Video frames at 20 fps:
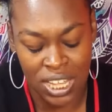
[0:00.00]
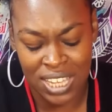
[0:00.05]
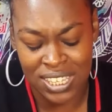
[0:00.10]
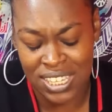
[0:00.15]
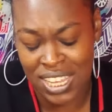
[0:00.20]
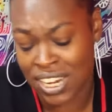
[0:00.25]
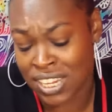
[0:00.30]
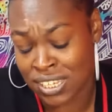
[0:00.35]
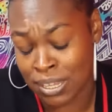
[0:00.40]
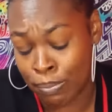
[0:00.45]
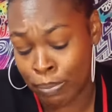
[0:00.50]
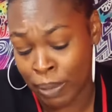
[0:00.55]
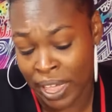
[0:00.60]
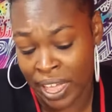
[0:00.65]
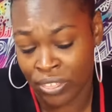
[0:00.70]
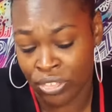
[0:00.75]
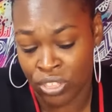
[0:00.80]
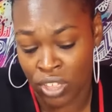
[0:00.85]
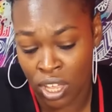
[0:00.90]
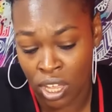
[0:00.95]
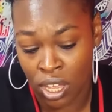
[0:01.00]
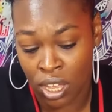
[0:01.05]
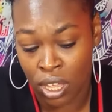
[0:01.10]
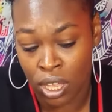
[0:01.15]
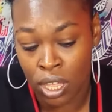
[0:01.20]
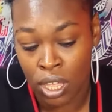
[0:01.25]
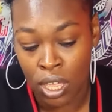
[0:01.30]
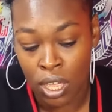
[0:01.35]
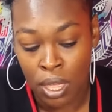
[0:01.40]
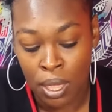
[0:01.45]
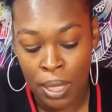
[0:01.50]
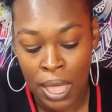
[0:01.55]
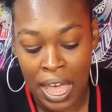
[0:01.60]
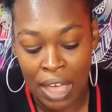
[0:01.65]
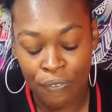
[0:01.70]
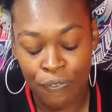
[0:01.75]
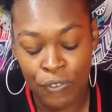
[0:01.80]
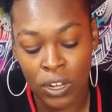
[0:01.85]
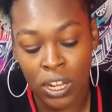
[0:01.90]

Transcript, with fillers: Not saying it's a bad thing, I